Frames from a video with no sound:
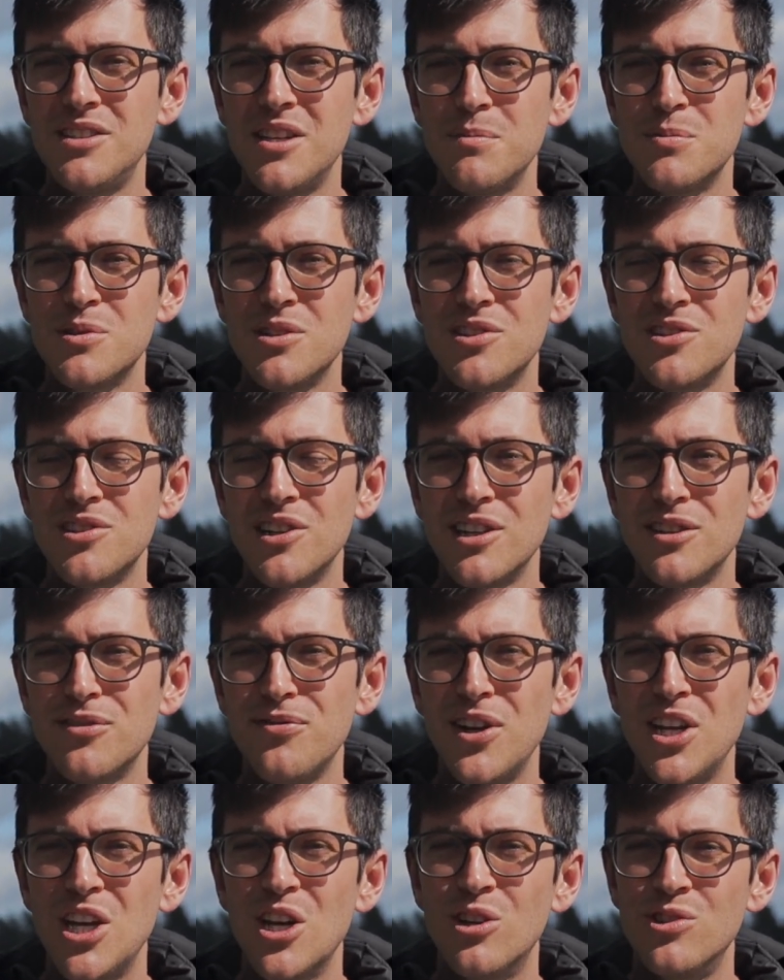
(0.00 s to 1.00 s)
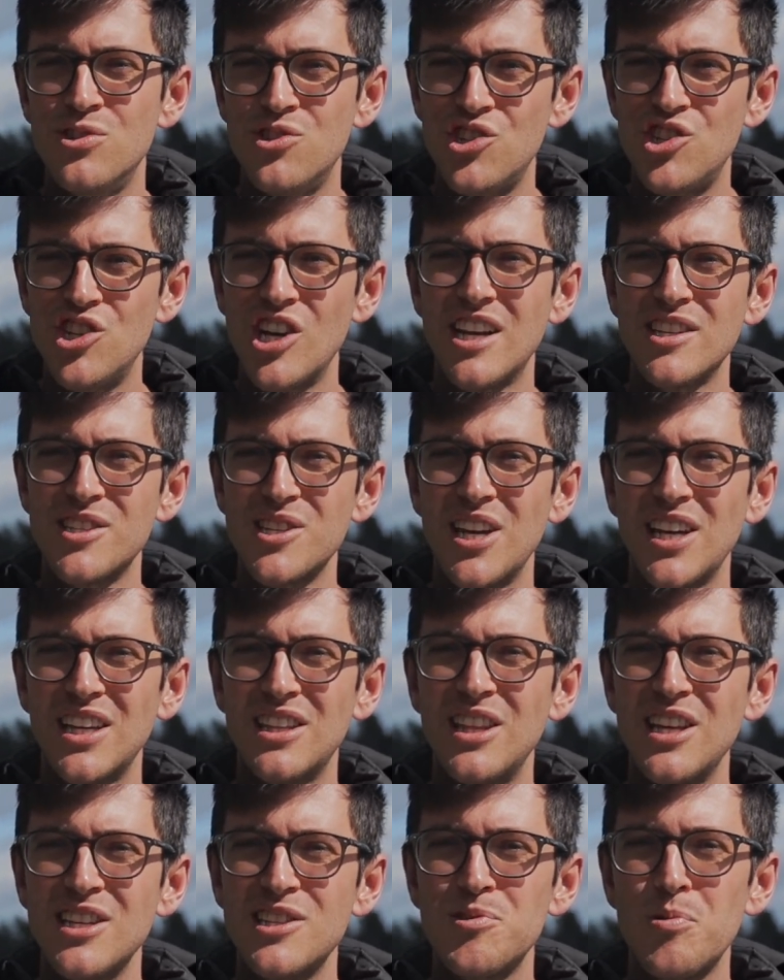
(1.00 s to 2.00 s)
tips and tricks videos just
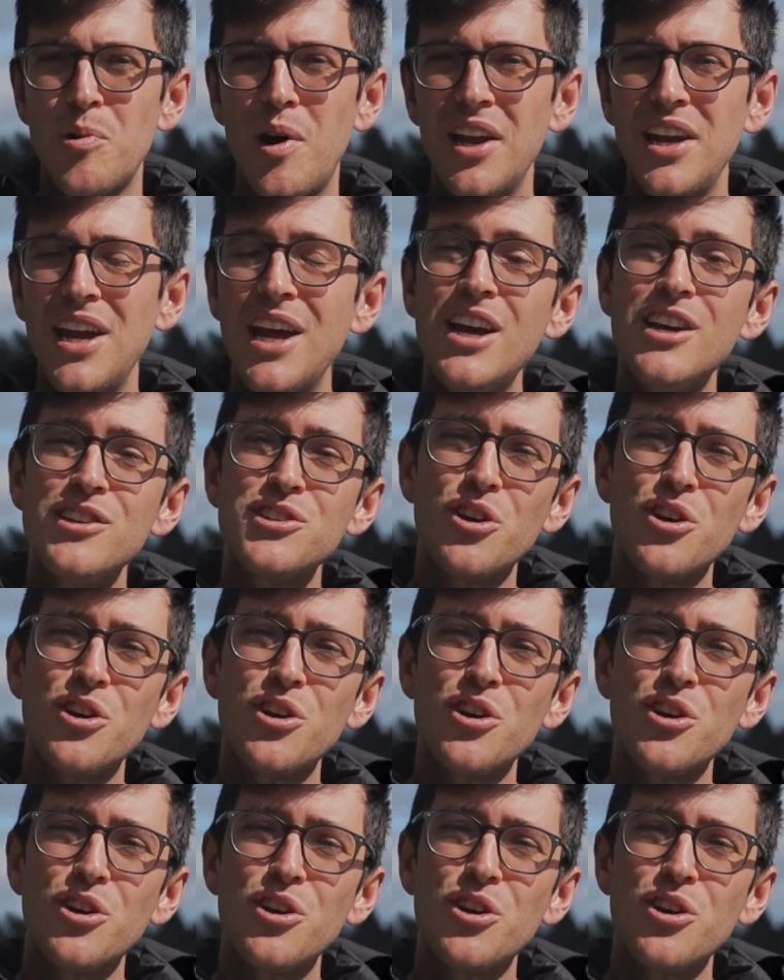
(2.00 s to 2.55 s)
like this one.